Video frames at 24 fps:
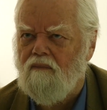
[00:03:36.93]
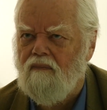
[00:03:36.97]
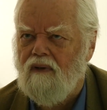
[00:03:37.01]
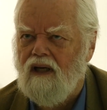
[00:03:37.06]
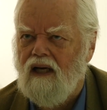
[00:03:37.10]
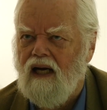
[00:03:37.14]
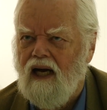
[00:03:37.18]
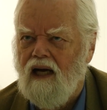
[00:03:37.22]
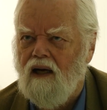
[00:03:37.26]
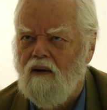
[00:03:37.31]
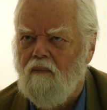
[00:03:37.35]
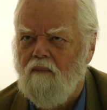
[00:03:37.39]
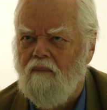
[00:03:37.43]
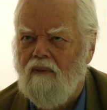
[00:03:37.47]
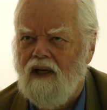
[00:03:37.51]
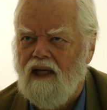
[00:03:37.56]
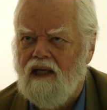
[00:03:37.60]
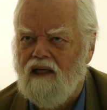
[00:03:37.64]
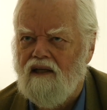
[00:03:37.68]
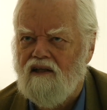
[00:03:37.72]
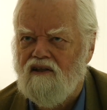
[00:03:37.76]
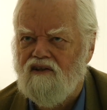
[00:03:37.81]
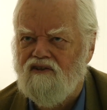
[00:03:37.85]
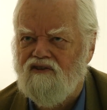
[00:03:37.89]
how
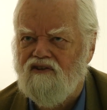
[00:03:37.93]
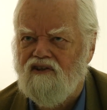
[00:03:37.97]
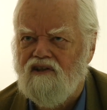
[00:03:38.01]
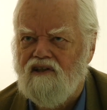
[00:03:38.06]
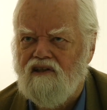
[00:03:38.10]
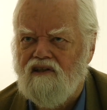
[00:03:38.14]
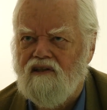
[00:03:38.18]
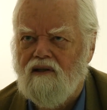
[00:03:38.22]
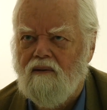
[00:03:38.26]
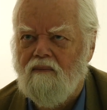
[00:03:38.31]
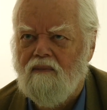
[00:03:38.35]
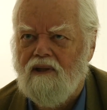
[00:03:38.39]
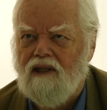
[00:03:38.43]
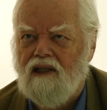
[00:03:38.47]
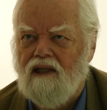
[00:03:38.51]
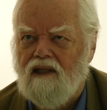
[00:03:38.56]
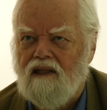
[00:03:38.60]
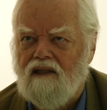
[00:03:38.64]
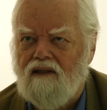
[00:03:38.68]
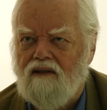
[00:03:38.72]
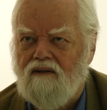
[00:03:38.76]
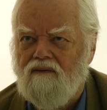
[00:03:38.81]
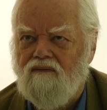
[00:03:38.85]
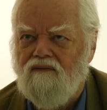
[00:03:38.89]
males
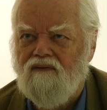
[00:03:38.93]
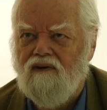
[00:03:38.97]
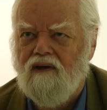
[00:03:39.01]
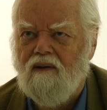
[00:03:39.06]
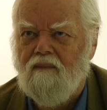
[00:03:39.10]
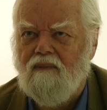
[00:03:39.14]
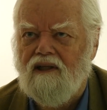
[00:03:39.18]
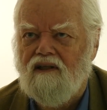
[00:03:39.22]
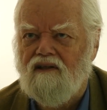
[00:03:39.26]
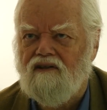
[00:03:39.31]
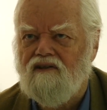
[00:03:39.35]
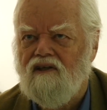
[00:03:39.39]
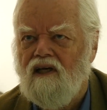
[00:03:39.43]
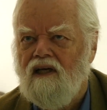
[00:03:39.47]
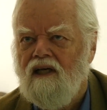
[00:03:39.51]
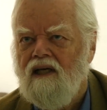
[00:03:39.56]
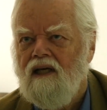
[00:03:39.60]
intimidated females.